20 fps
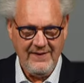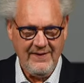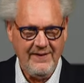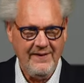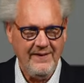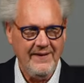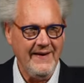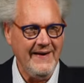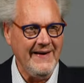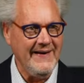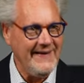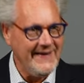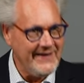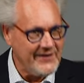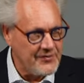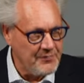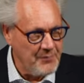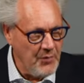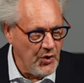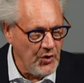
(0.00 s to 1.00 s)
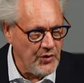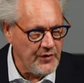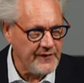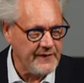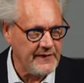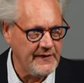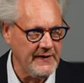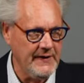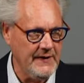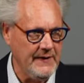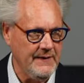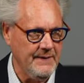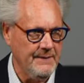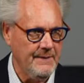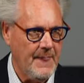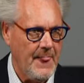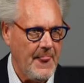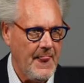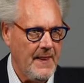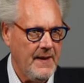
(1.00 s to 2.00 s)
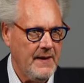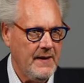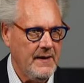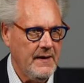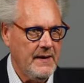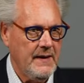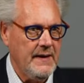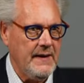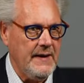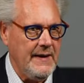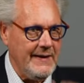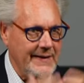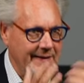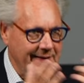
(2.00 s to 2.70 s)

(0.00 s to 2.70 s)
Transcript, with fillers: in his mercy, in his